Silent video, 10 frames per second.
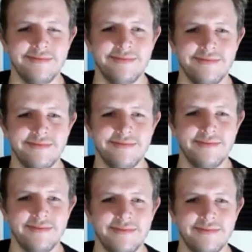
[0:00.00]

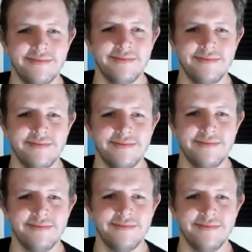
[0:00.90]

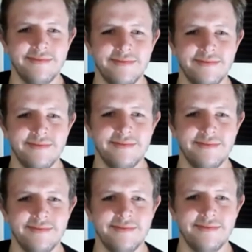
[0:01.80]

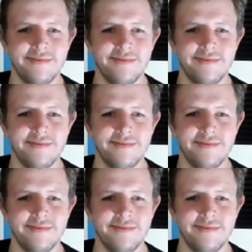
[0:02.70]
No words are spoken by the person on screen.